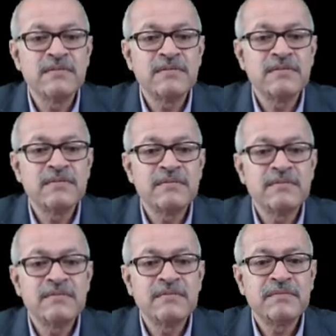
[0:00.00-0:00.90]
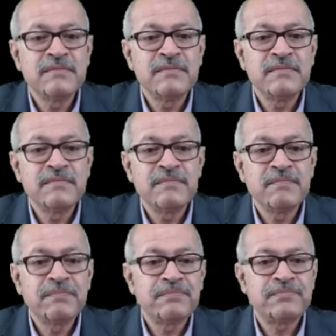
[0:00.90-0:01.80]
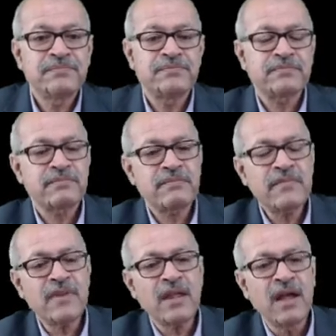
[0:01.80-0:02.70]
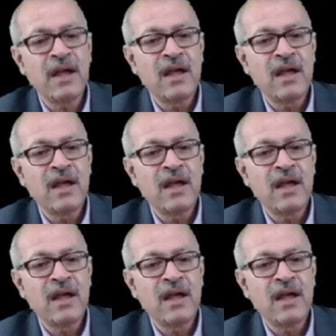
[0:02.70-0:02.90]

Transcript: Nobody speaks.